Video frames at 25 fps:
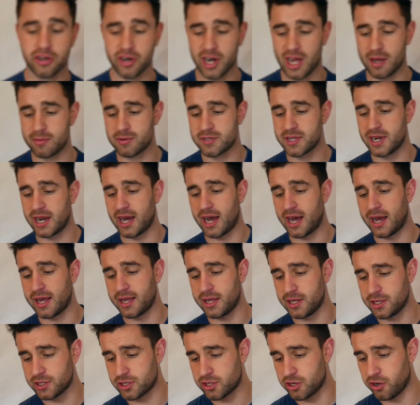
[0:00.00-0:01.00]
grams of that
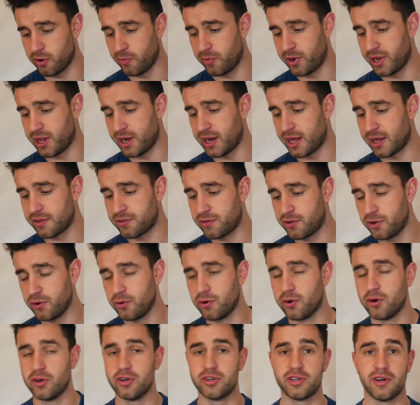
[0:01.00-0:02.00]
is coming in at
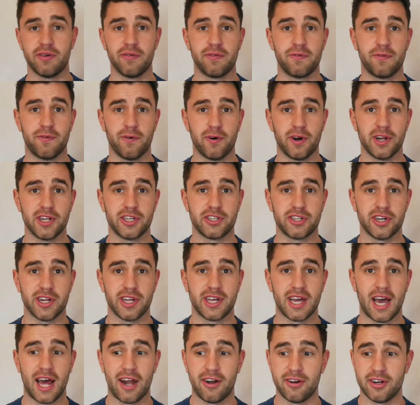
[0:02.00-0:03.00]
243
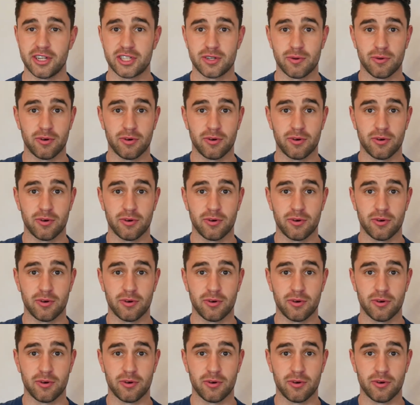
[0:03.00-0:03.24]
calories.